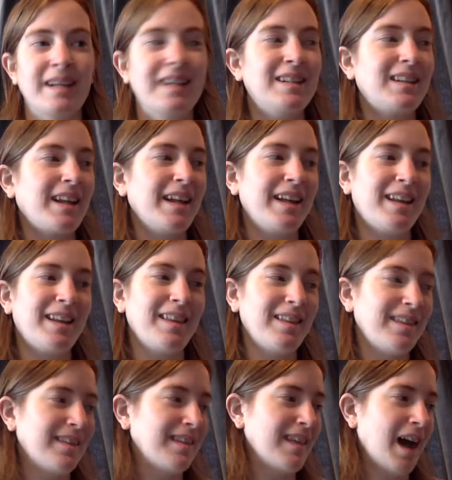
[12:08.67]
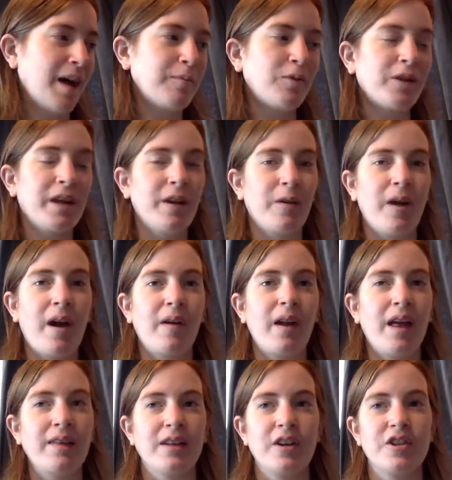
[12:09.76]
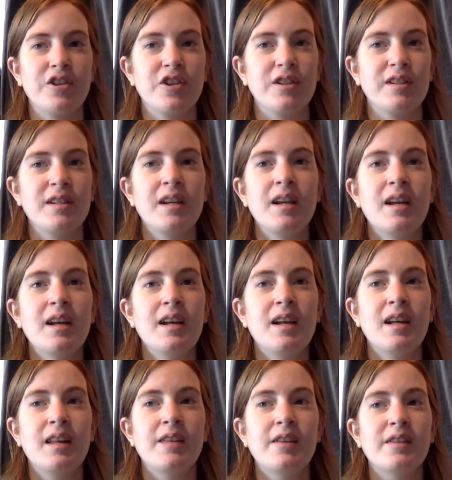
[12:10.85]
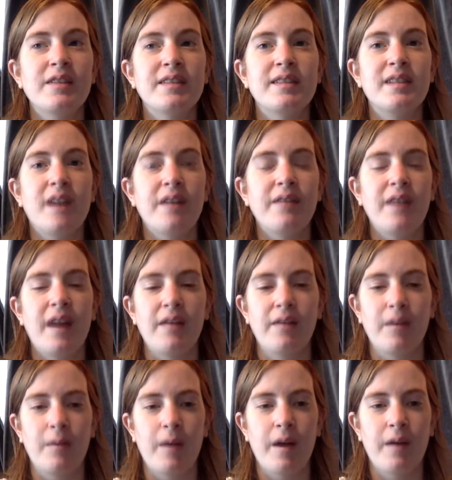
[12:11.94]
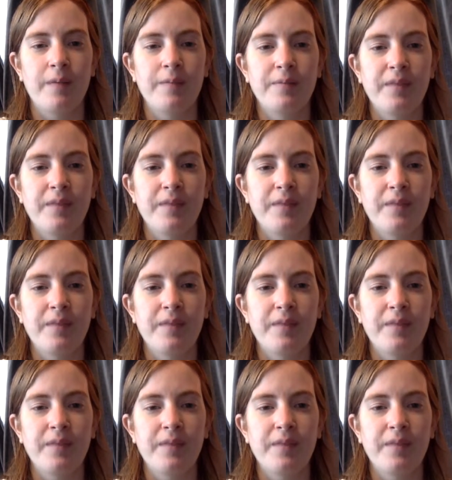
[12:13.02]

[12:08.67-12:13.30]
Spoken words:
Like, I'm looking around and there's stuff everywhere.